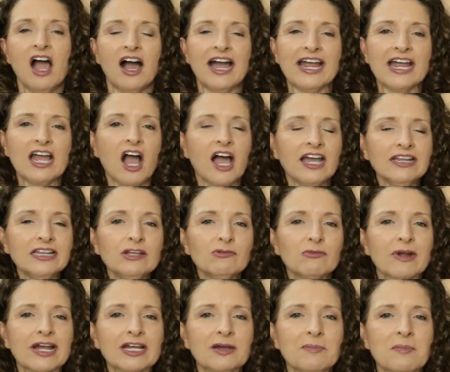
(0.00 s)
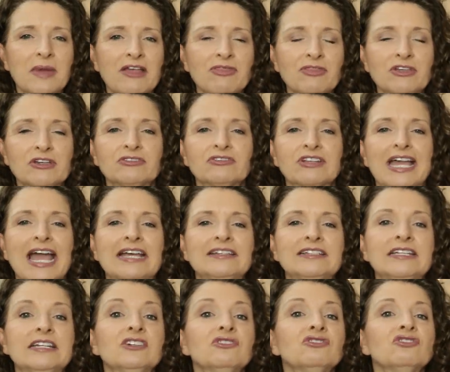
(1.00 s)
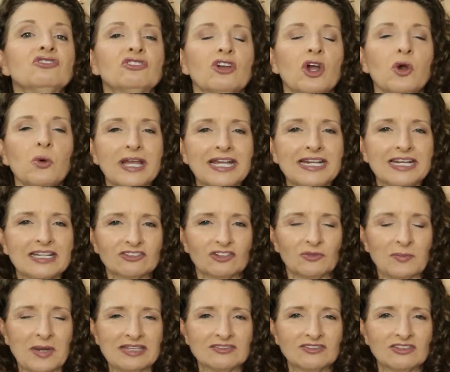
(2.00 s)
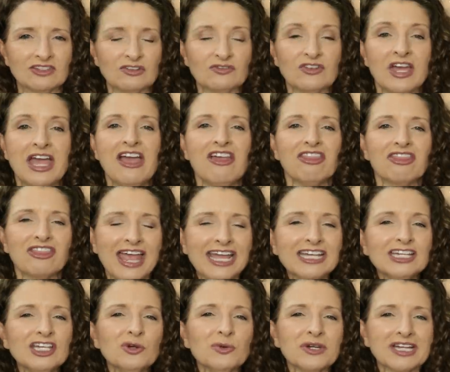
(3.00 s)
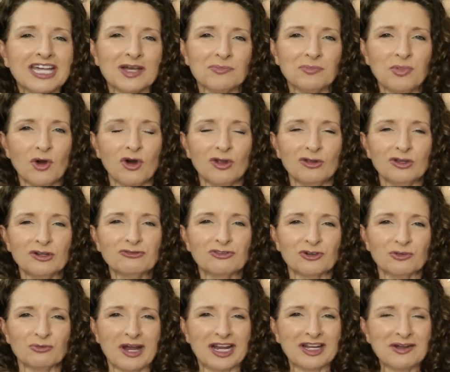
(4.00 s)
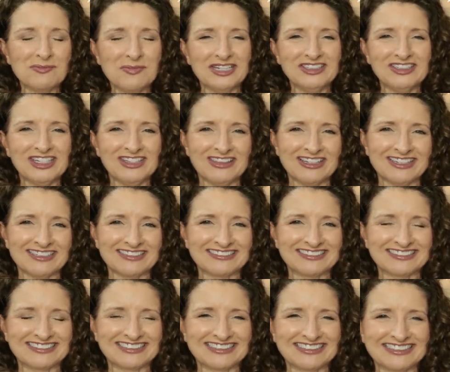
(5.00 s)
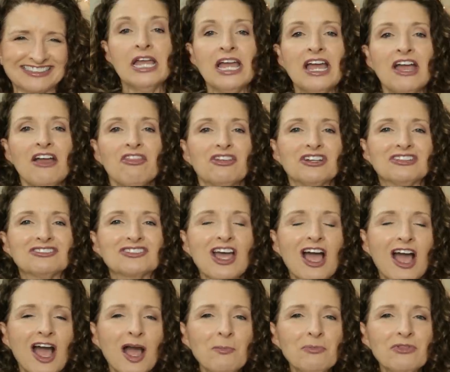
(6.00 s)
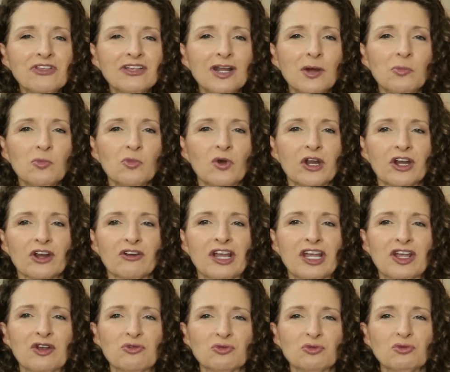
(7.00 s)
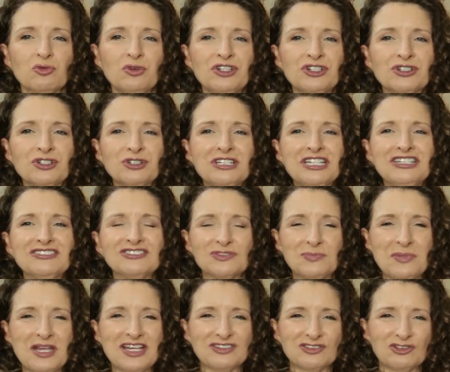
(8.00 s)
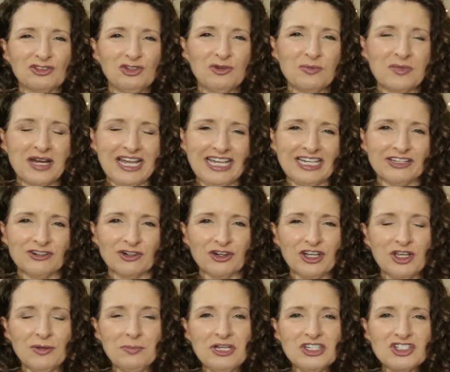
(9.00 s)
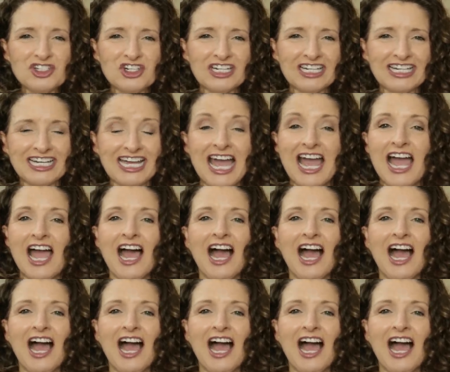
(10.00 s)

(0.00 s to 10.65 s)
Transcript: I highly recommend this, and it is so inexpensive. Thank you again, Paula, for recommending this. The top that I'm wearing really speaks to my inner hippie chick.